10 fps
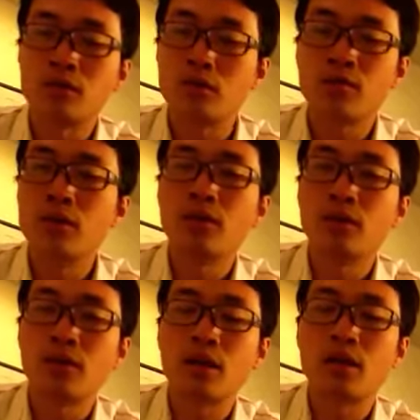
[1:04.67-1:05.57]
or something
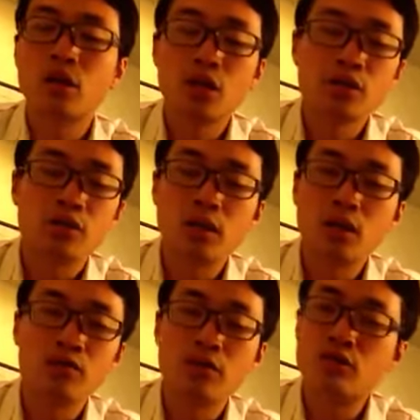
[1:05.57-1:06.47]
like that. So they
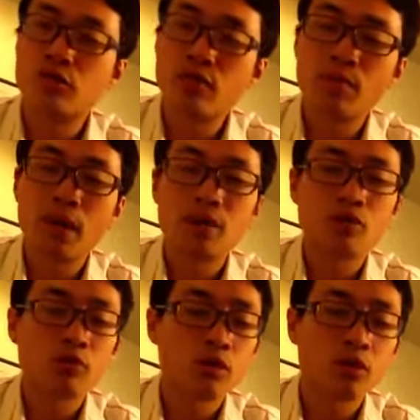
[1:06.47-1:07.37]
can retrieve
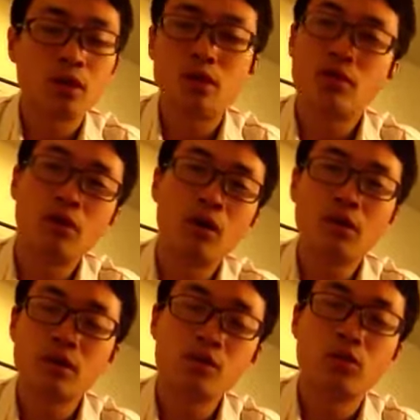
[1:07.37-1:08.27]
password, they can do all
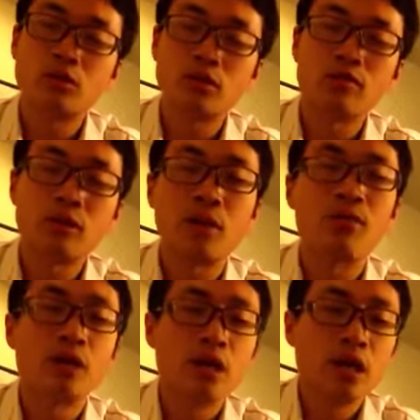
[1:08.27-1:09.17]
these sorts of stuff.
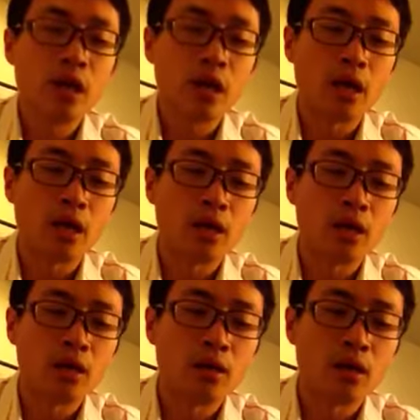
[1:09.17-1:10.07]

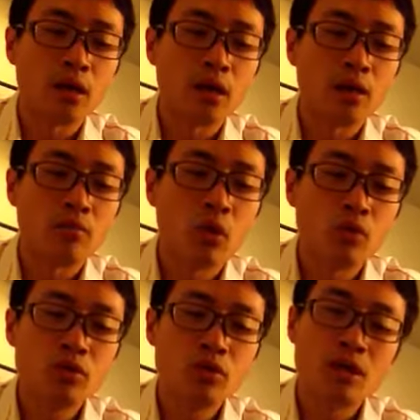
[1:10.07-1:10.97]
And
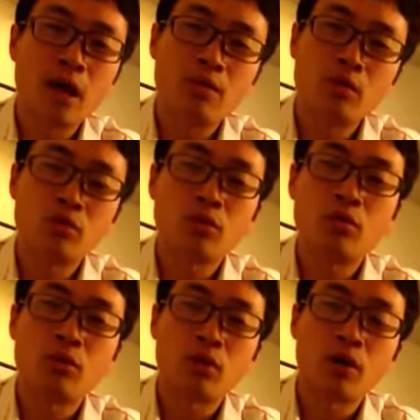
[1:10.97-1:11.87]
most amateur
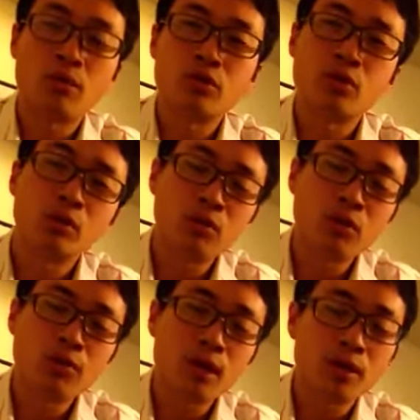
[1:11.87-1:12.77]
programmers don't
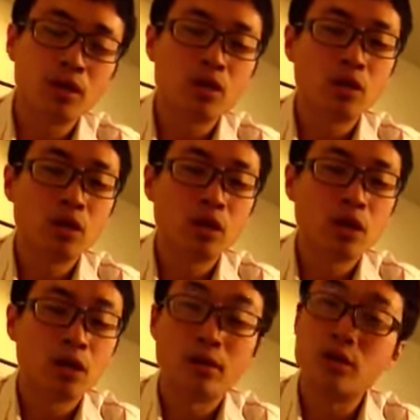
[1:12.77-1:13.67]
know about this.
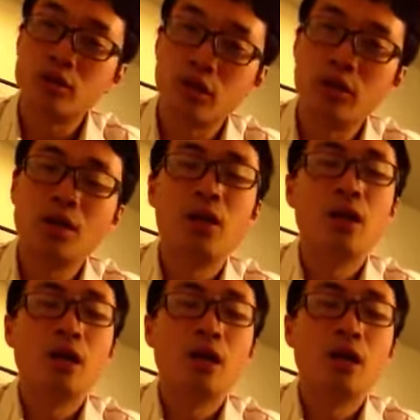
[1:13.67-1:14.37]
They should.